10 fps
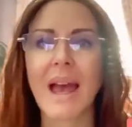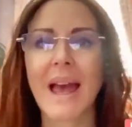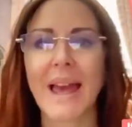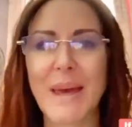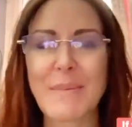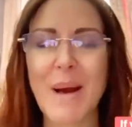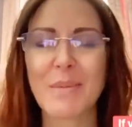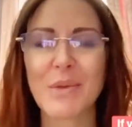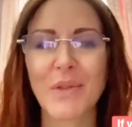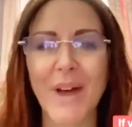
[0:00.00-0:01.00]
Hey
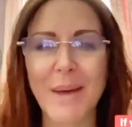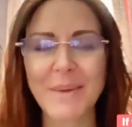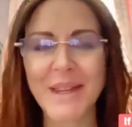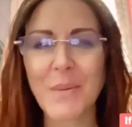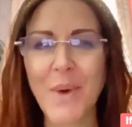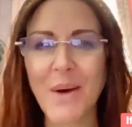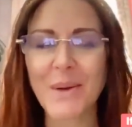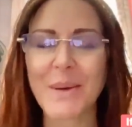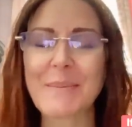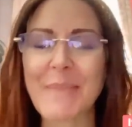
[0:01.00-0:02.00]
Bubble family,
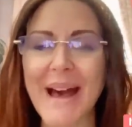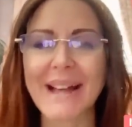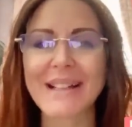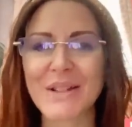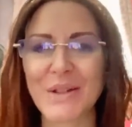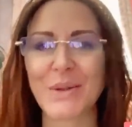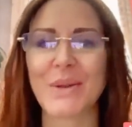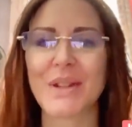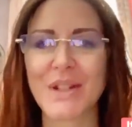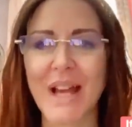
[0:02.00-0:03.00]
welcome back
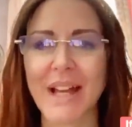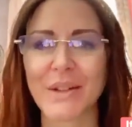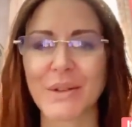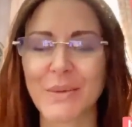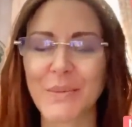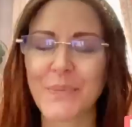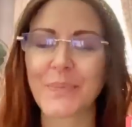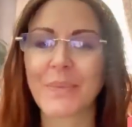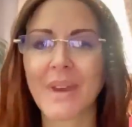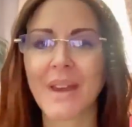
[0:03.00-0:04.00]
to the channel.
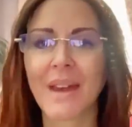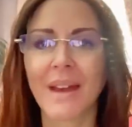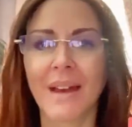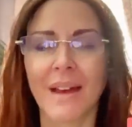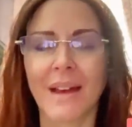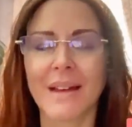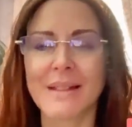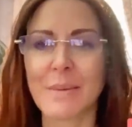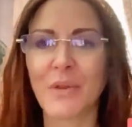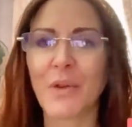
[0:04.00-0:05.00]

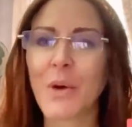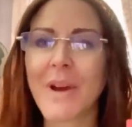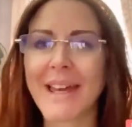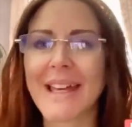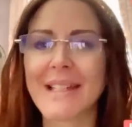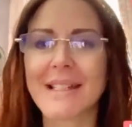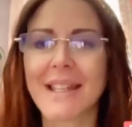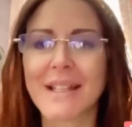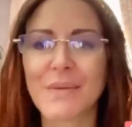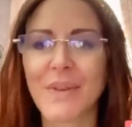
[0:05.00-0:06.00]
So before I get
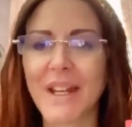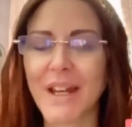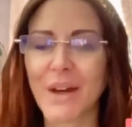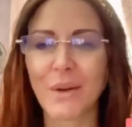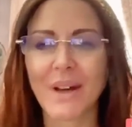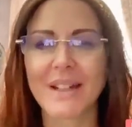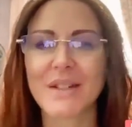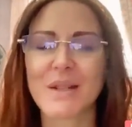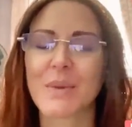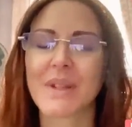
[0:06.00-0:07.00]
into this video, I
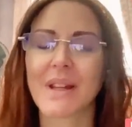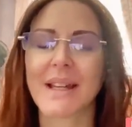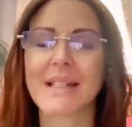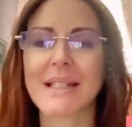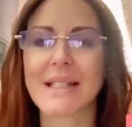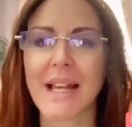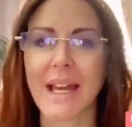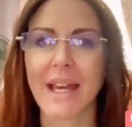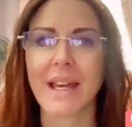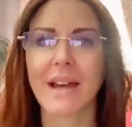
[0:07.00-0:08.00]
just would like to
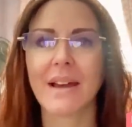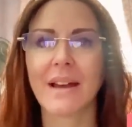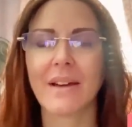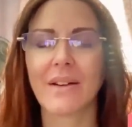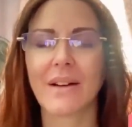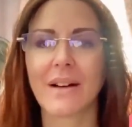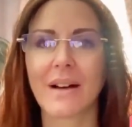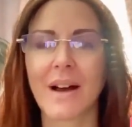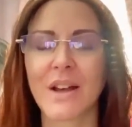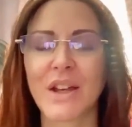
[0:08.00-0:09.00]
say
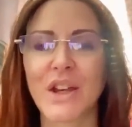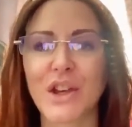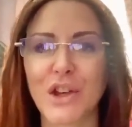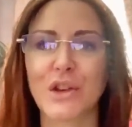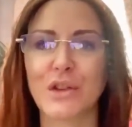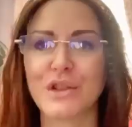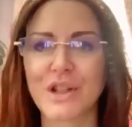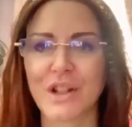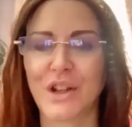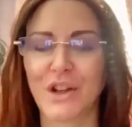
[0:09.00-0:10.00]
a
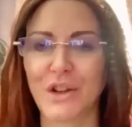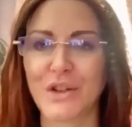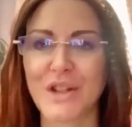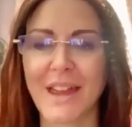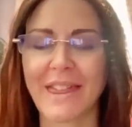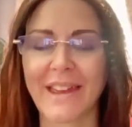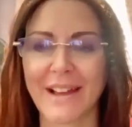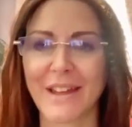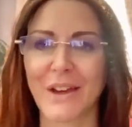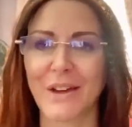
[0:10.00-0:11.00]
huge, huge
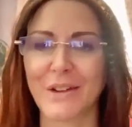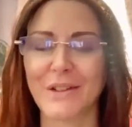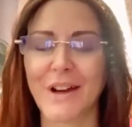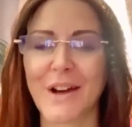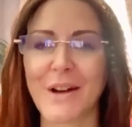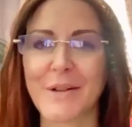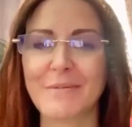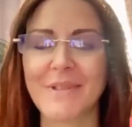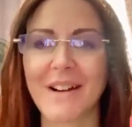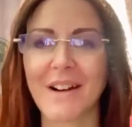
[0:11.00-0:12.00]
thank you.
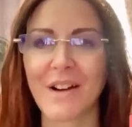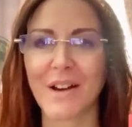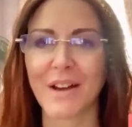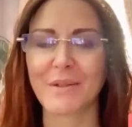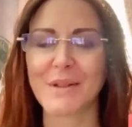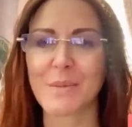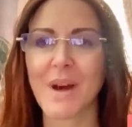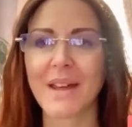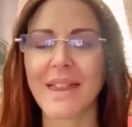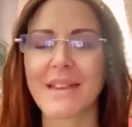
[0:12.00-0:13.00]
I was
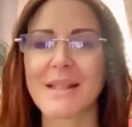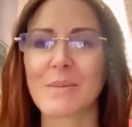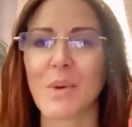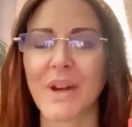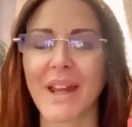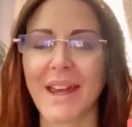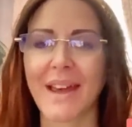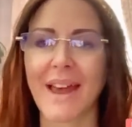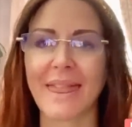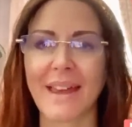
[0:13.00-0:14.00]
working this
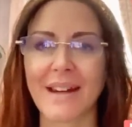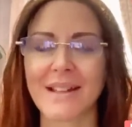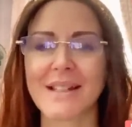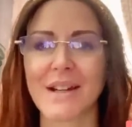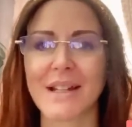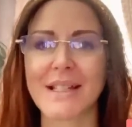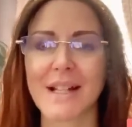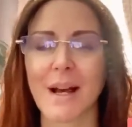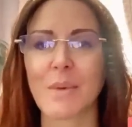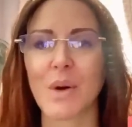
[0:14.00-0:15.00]
morning and then I decided
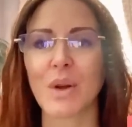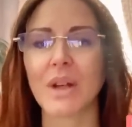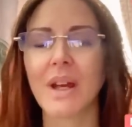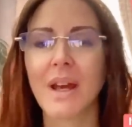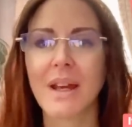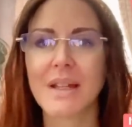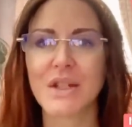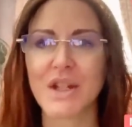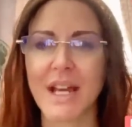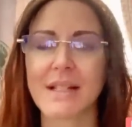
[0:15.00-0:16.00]
to come on
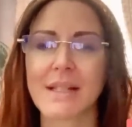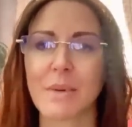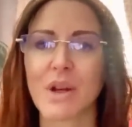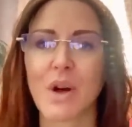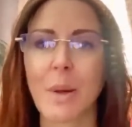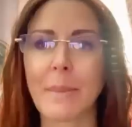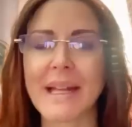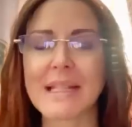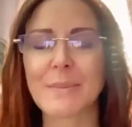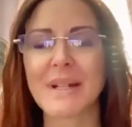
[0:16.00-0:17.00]
to check some of the
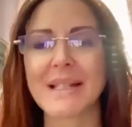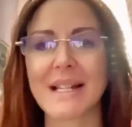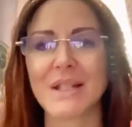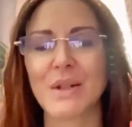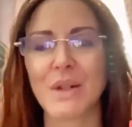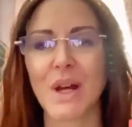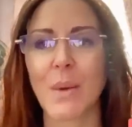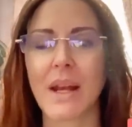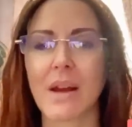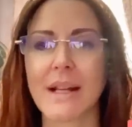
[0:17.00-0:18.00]
comments because, as you
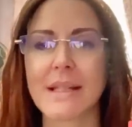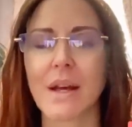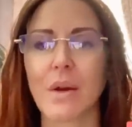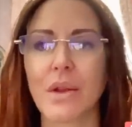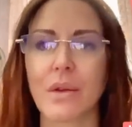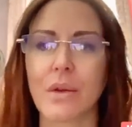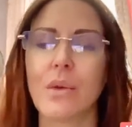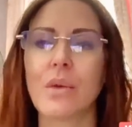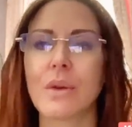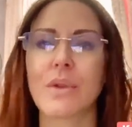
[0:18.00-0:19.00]
know, I like to go through
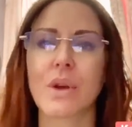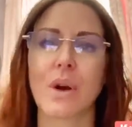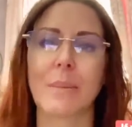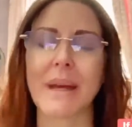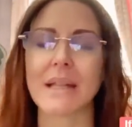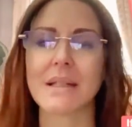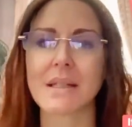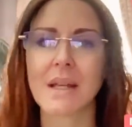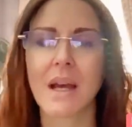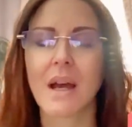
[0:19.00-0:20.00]
all of the
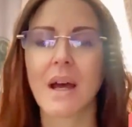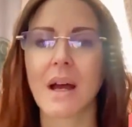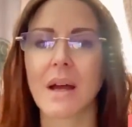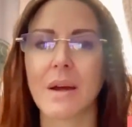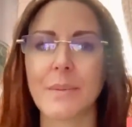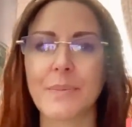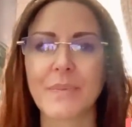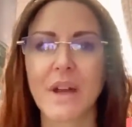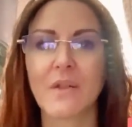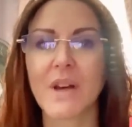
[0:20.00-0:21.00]
comments.
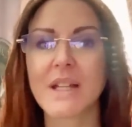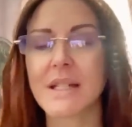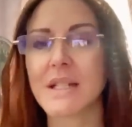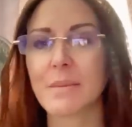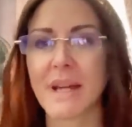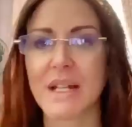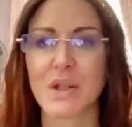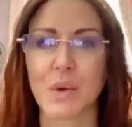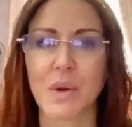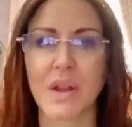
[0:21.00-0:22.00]
Firstly, to make
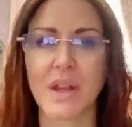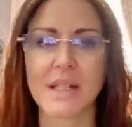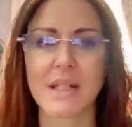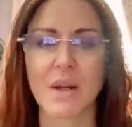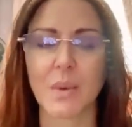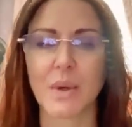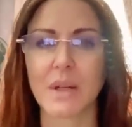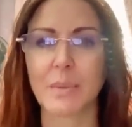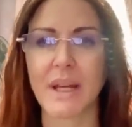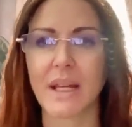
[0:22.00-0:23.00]
sure that there's no
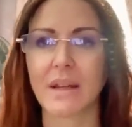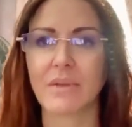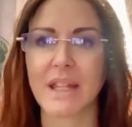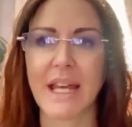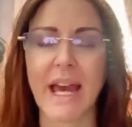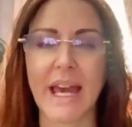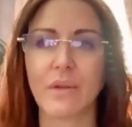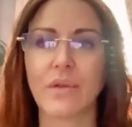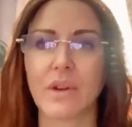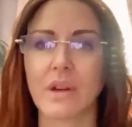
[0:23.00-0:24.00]
one being really
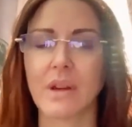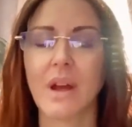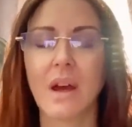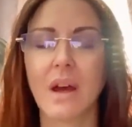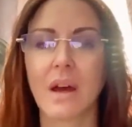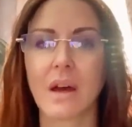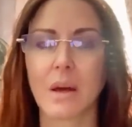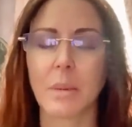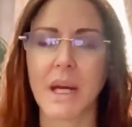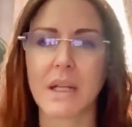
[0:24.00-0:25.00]
hateful
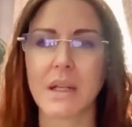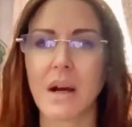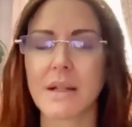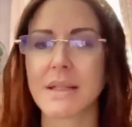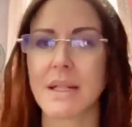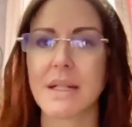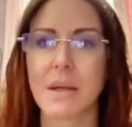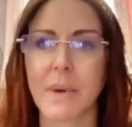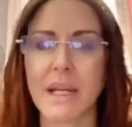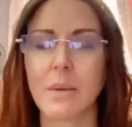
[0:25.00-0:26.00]
and nasty
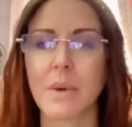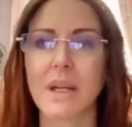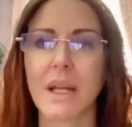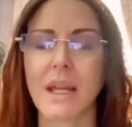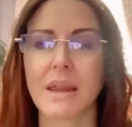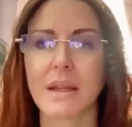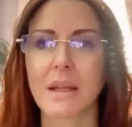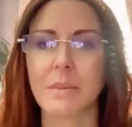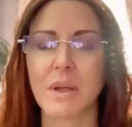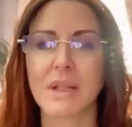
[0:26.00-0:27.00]
to anyone in the
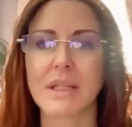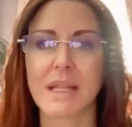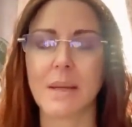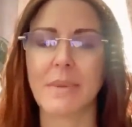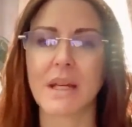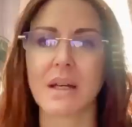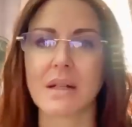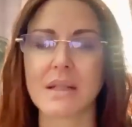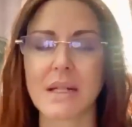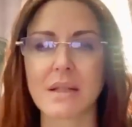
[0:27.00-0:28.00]
community,
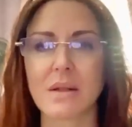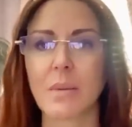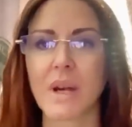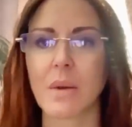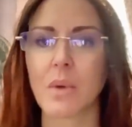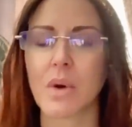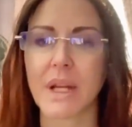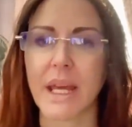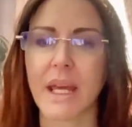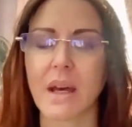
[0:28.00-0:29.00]
because that's not what I
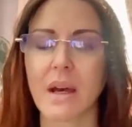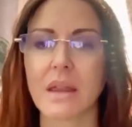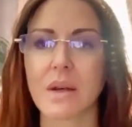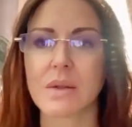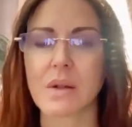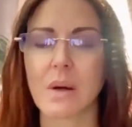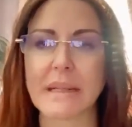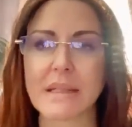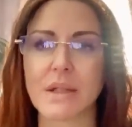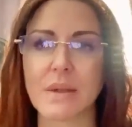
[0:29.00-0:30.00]
want here, and those
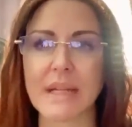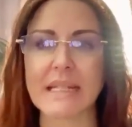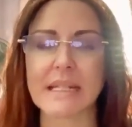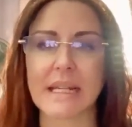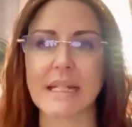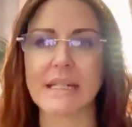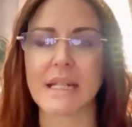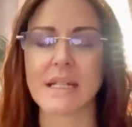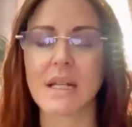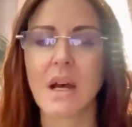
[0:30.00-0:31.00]
comments do get deleted.